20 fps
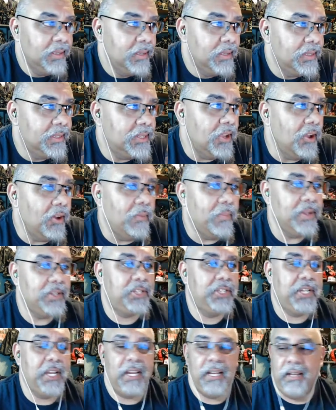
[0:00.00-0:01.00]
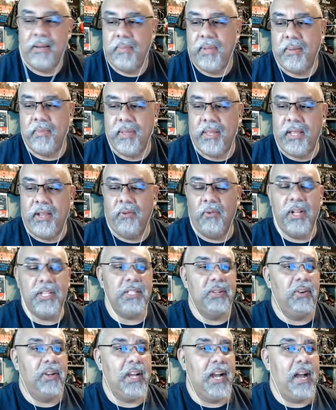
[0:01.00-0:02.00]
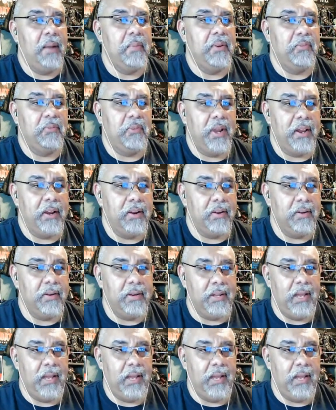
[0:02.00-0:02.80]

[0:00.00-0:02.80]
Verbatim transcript: So, but Shin, but, but the original Kamen Rider,